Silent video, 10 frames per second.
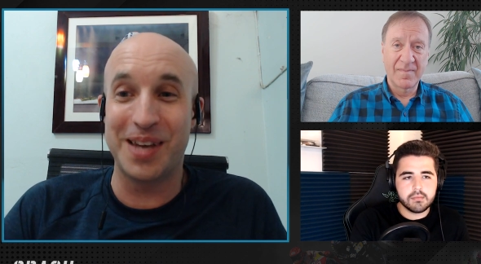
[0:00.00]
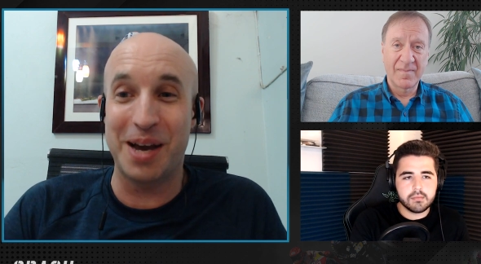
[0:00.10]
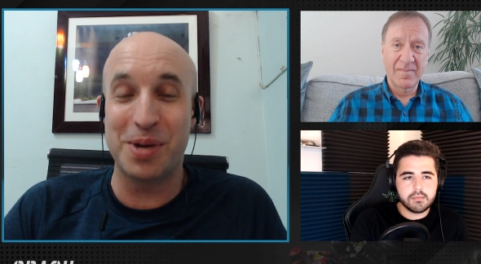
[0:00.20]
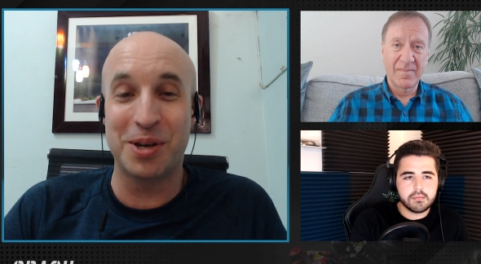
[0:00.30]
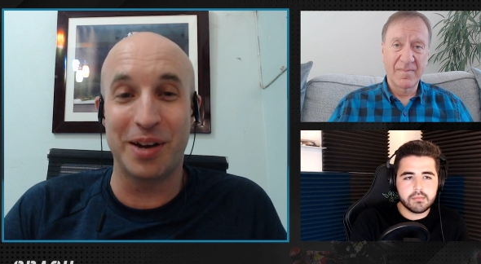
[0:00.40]
Speaker 1: So
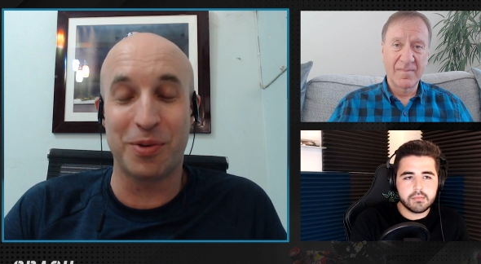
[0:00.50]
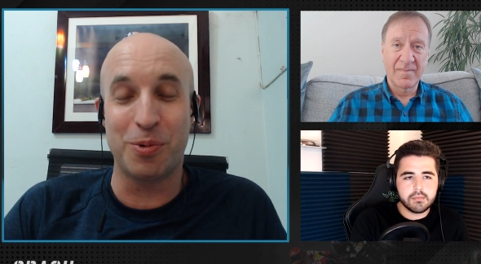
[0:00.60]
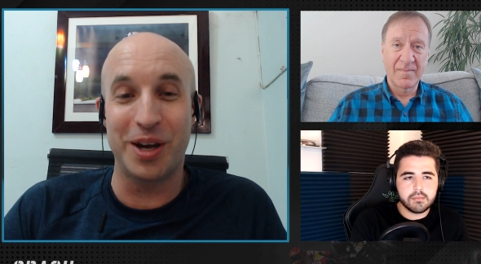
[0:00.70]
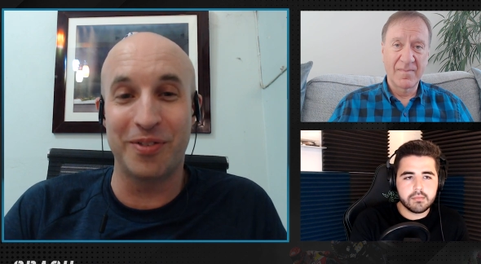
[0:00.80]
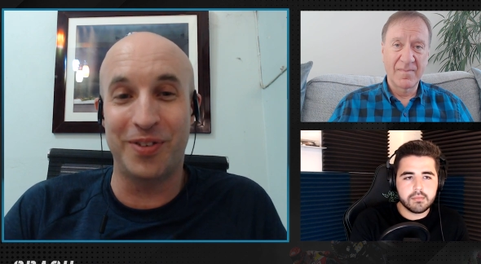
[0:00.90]
yeah, we could
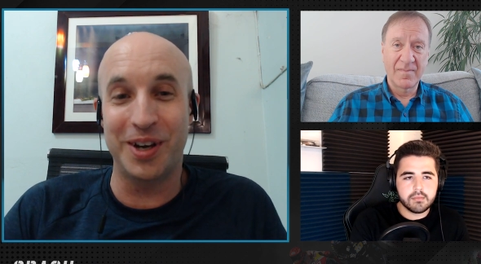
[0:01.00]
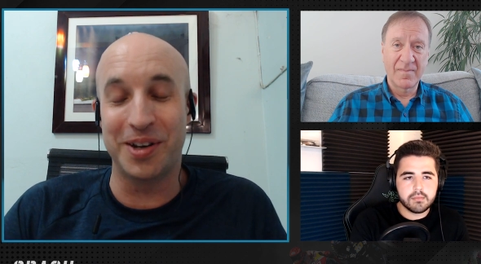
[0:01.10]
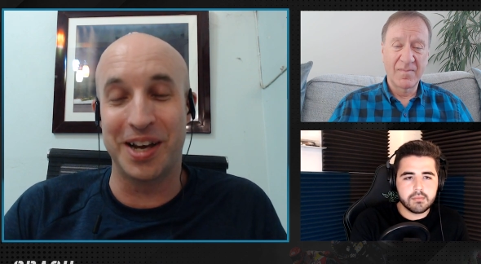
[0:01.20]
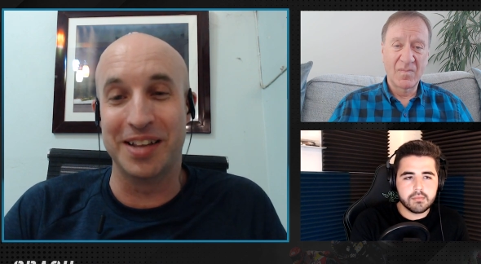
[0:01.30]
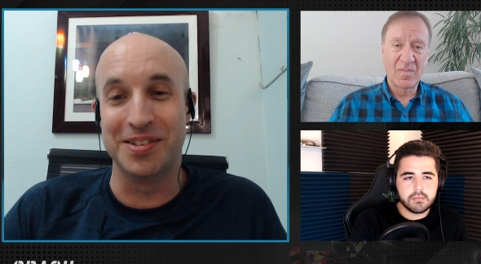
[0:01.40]
have quite a
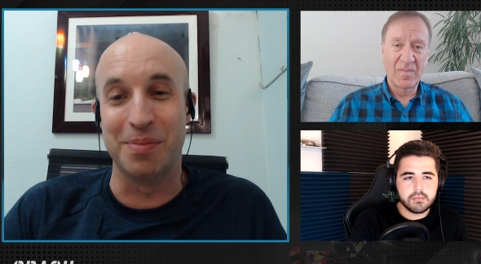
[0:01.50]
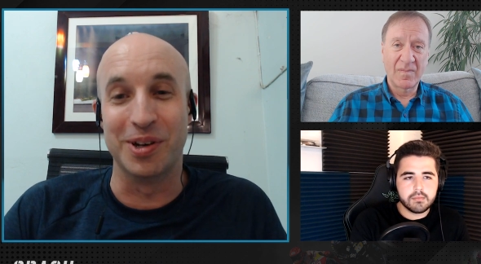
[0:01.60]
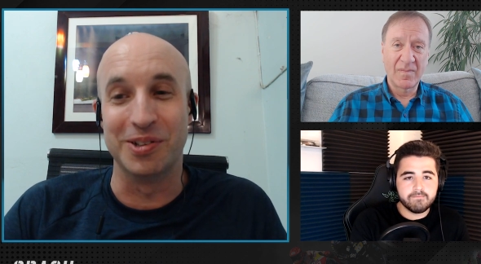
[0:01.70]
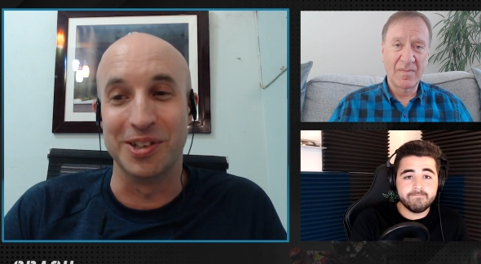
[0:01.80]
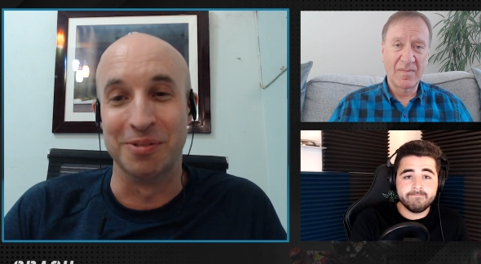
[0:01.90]
fight on our hands
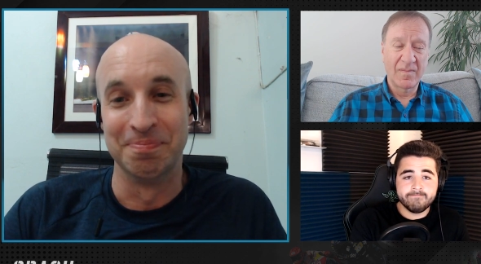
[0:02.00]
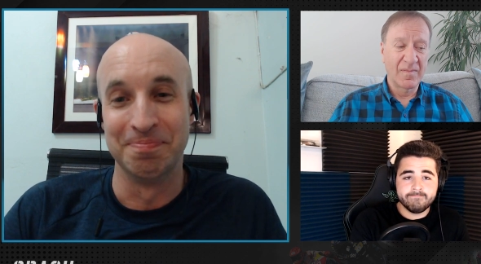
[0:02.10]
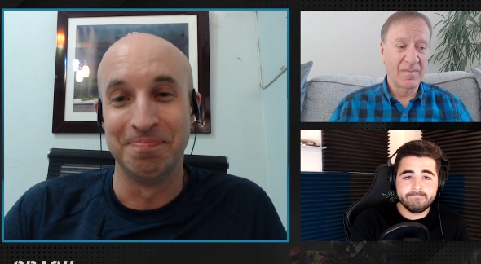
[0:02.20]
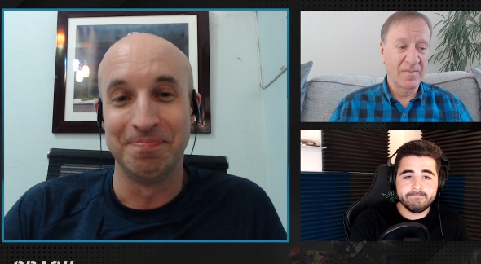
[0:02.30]
in Moto2.